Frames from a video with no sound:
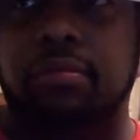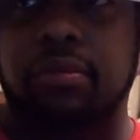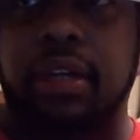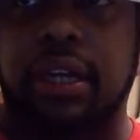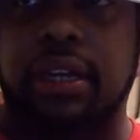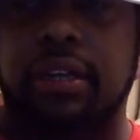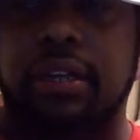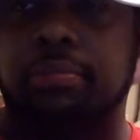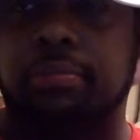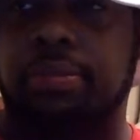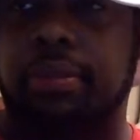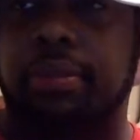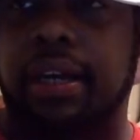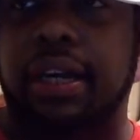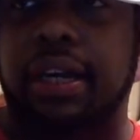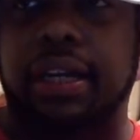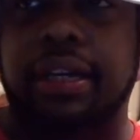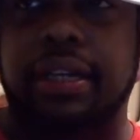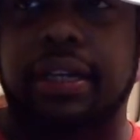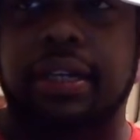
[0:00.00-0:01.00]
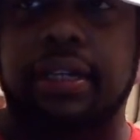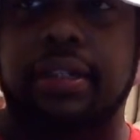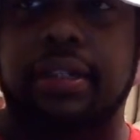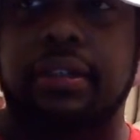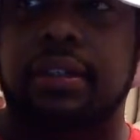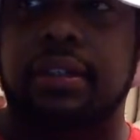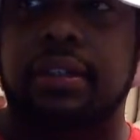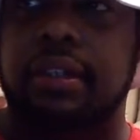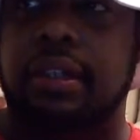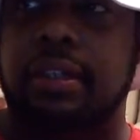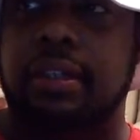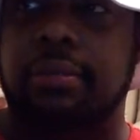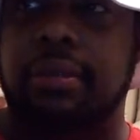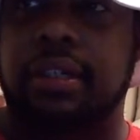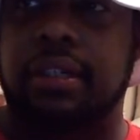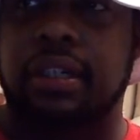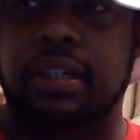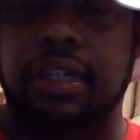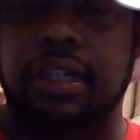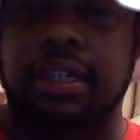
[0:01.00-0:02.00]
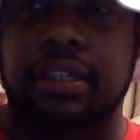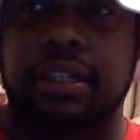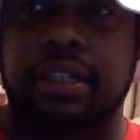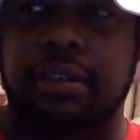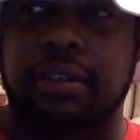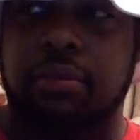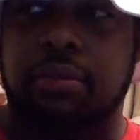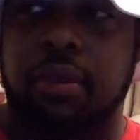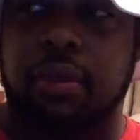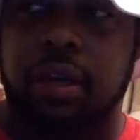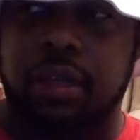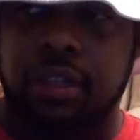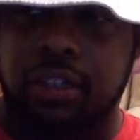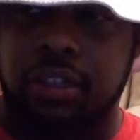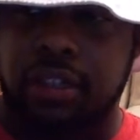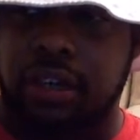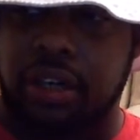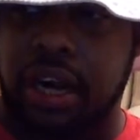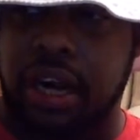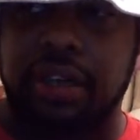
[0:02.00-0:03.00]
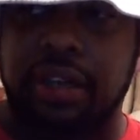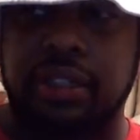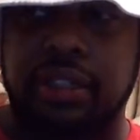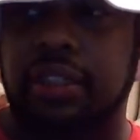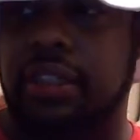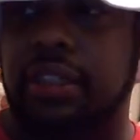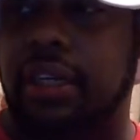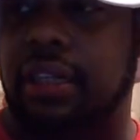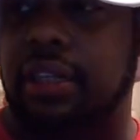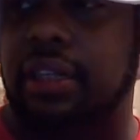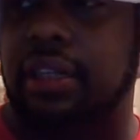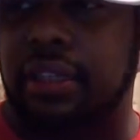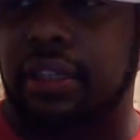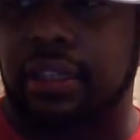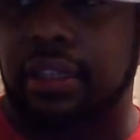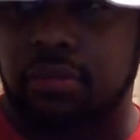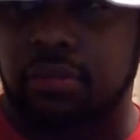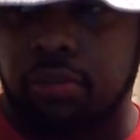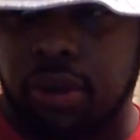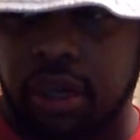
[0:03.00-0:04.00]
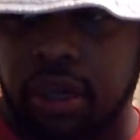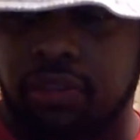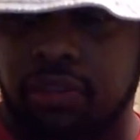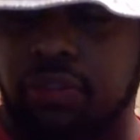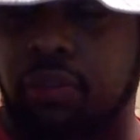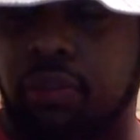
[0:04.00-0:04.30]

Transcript: they complain because they did one strategy that it didn't work